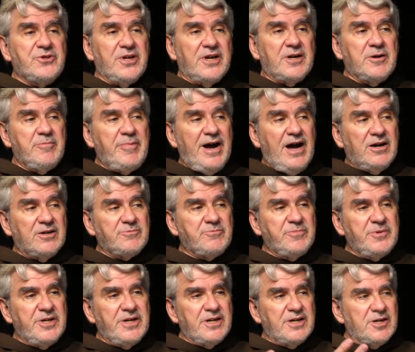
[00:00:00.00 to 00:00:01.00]
thing
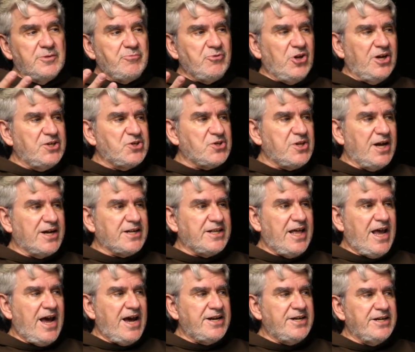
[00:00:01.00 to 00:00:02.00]
about being in a place like
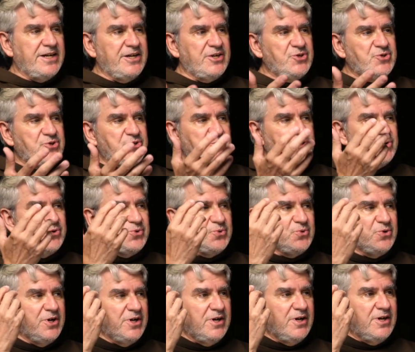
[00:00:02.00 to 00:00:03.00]
that is to